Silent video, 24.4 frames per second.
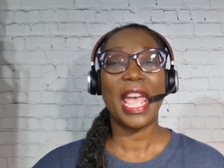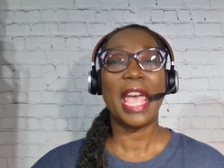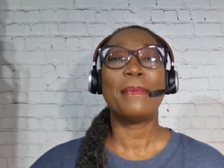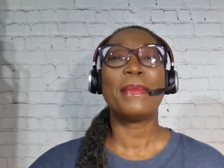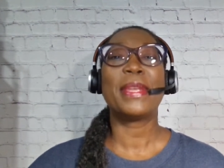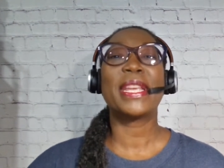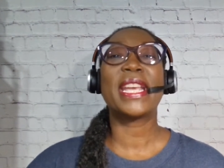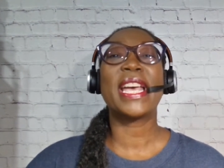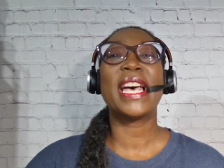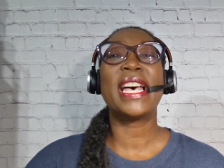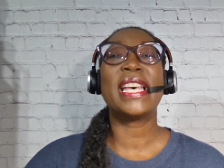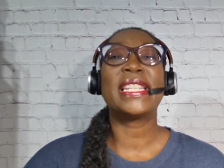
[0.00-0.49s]

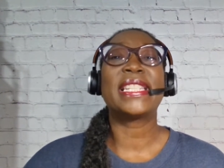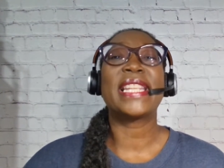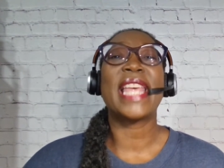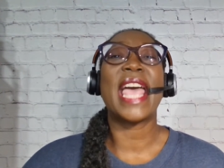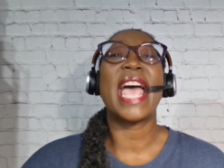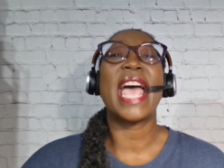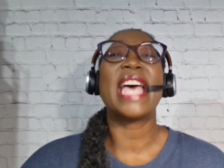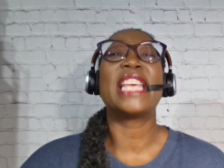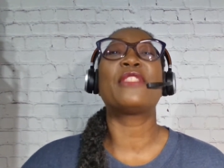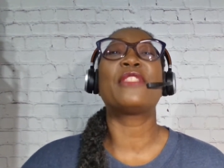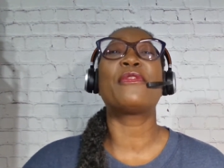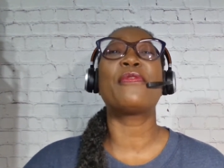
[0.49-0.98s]
Because
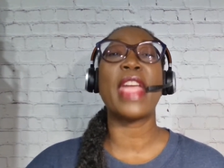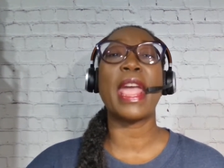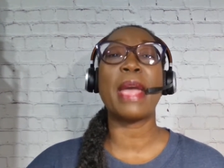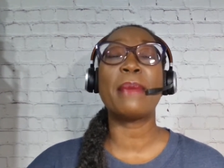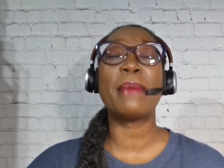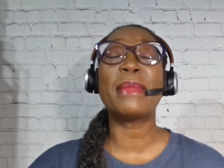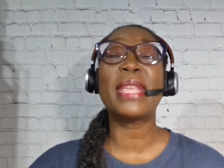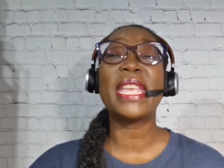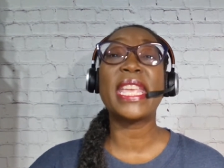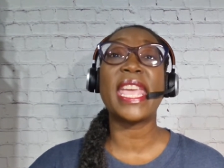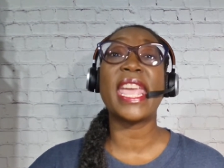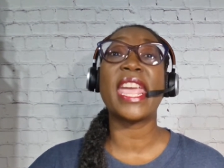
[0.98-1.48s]
as
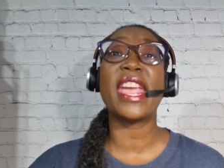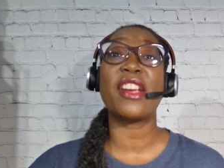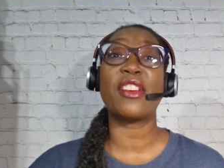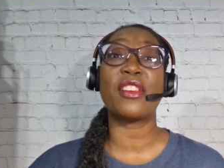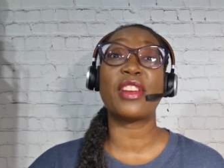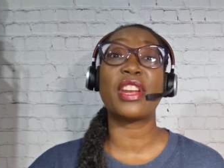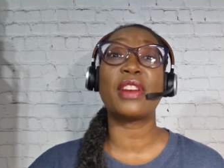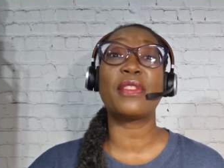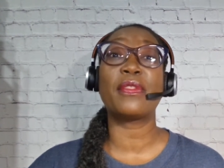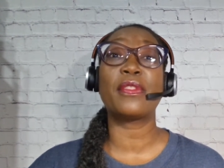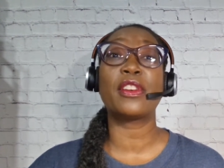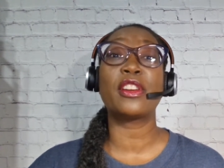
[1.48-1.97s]
family
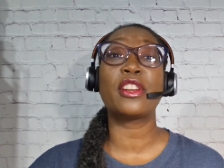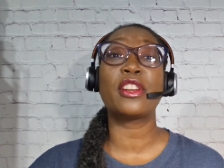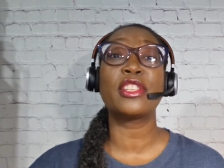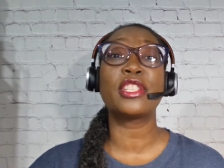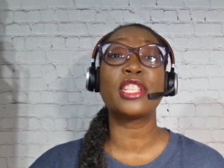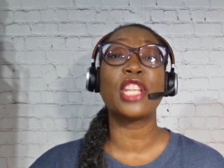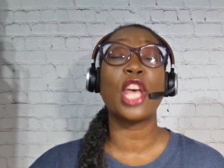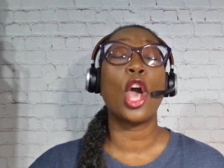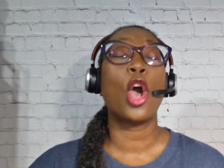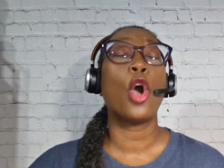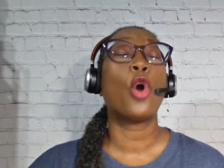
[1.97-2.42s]
caregivers,